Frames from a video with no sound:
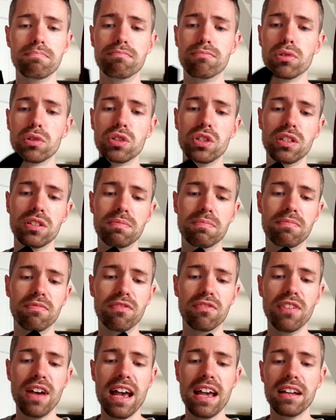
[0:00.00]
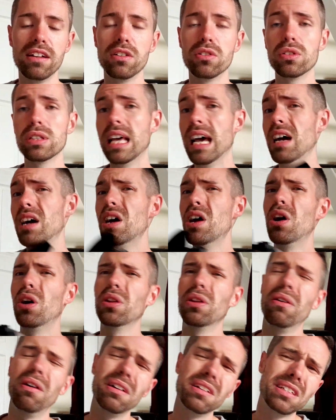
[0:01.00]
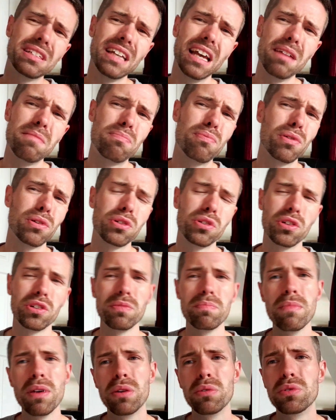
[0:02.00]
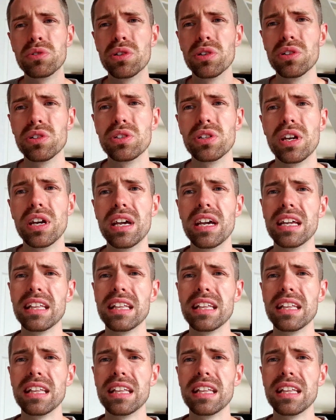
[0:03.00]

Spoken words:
brushes failing and all that. Although I'll say brushless motors,